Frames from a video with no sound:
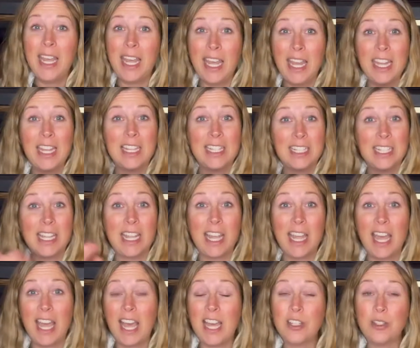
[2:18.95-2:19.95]
And
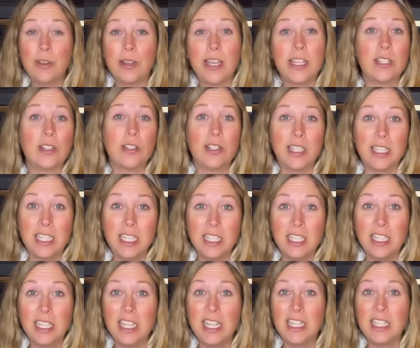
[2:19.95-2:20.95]
as you guys are listening
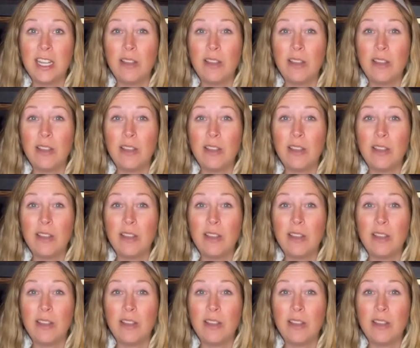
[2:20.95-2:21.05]
to these,